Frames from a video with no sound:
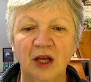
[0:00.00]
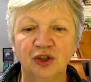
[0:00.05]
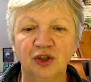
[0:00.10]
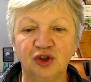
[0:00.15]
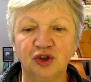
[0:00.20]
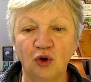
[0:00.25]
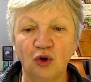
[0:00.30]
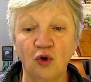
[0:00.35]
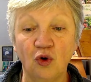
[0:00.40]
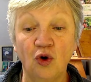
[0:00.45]

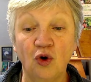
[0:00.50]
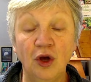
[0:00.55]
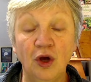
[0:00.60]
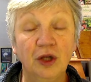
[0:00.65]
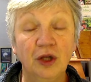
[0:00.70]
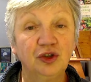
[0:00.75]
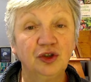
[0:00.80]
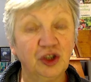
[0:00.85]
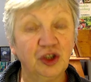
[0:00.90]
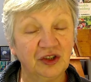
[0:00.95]
So
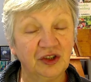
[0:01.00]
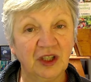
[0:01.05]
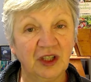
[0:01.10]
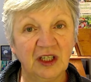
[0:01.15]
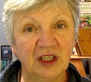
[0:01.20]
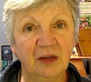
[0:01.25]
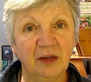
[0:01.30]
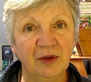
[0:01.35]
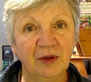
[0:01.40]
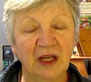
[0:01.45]
just
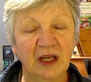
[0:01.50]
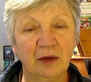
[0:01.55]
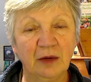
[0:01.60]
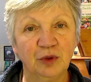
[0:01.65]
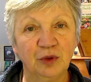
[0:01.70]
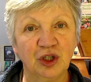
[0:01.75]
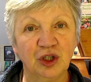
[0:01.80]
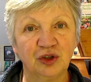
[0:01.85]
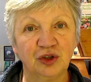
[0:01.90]
think about that when